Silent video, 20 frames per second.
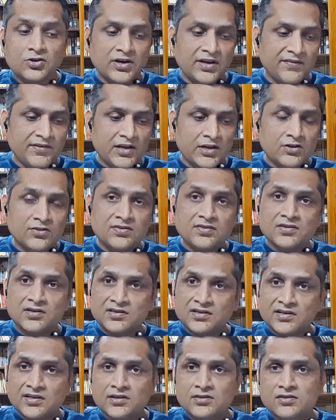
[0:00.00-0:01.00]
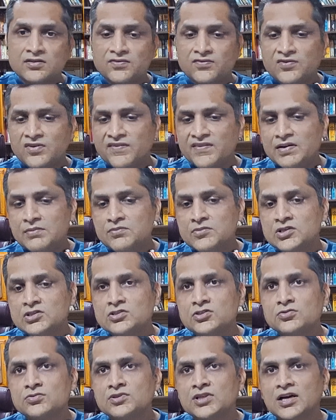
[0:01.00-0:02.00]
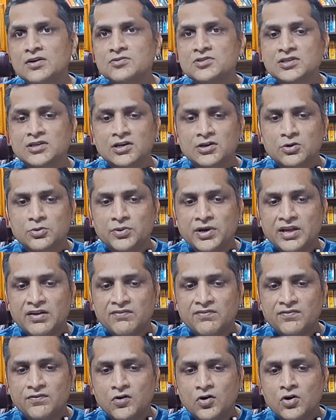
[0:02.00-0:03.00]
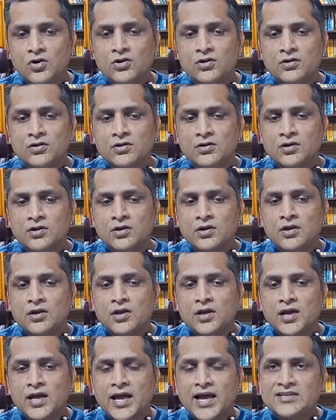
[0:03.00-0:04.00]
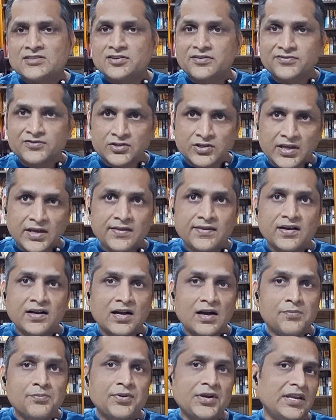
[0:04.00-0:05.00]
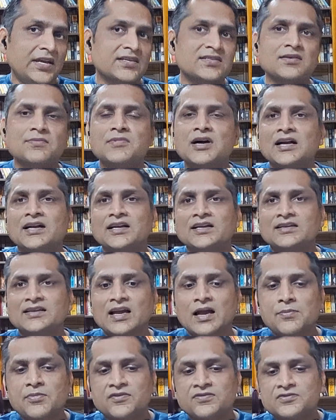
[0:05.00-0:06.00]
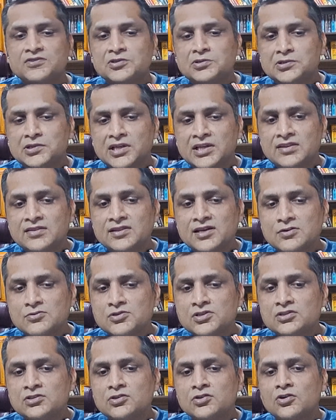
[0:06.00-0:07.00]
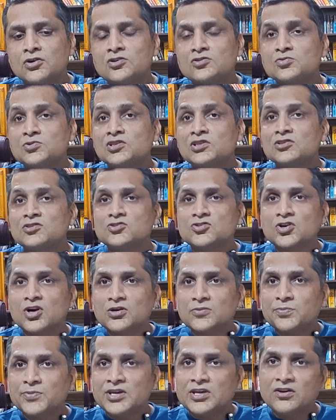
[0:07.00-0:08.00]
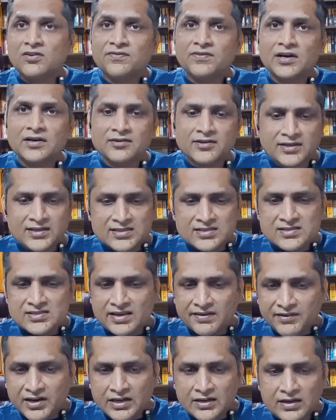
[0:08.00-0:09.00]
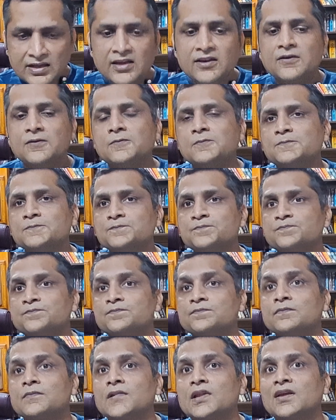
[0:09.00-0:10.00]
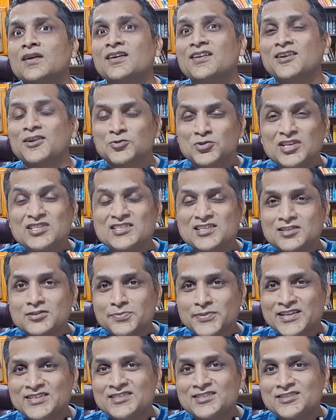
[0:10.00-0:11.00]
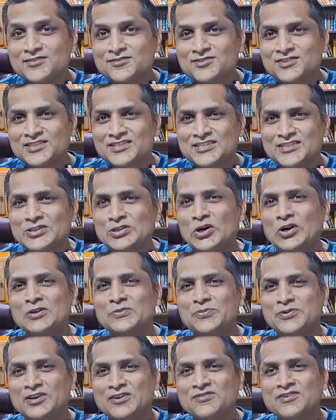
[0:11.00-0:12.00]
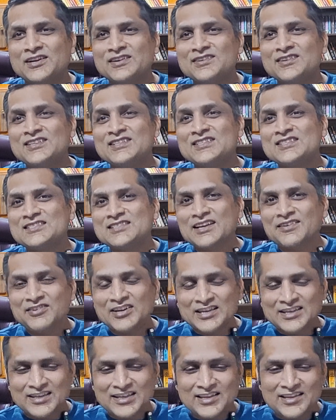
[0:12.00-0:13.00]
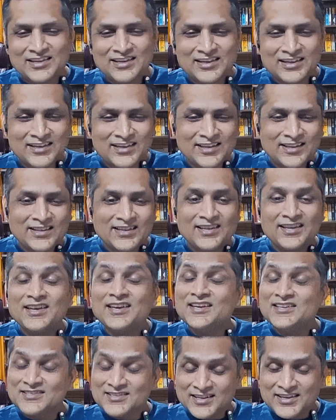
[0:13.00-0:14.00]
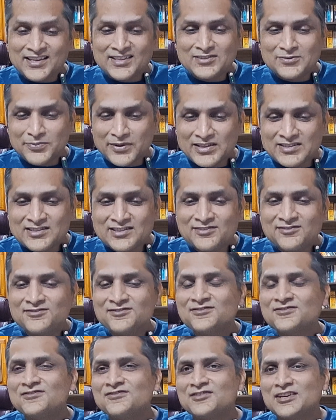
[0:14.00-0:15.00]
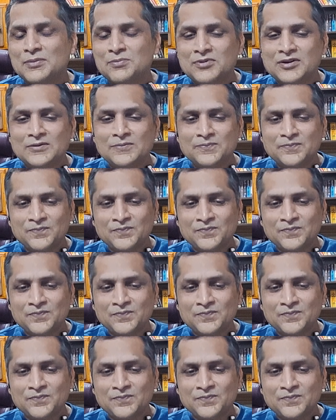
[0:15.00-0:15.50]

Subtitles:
Today we are on 30th of November 2024. As of today, the company has a market cap of 13,000 crores with a stock P of 117. Oh, that's expensive. Stock P of 117 is an expensive number.